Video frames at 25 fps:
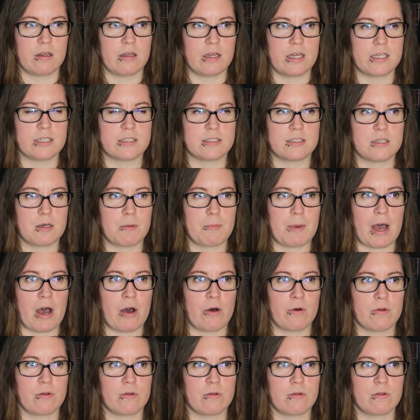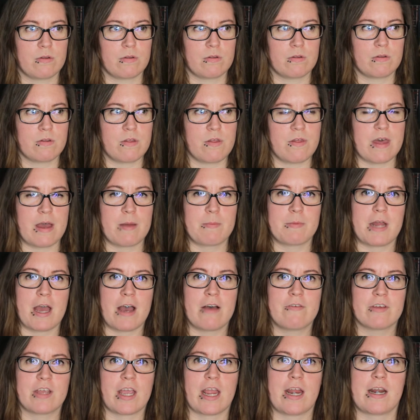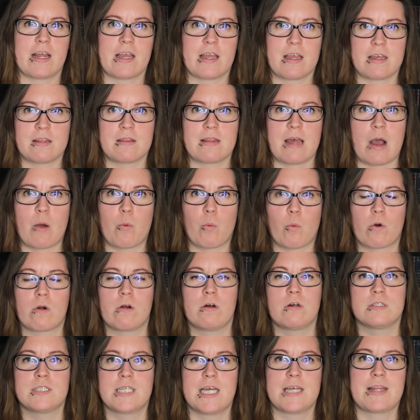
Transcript: It's about them navigating in that world,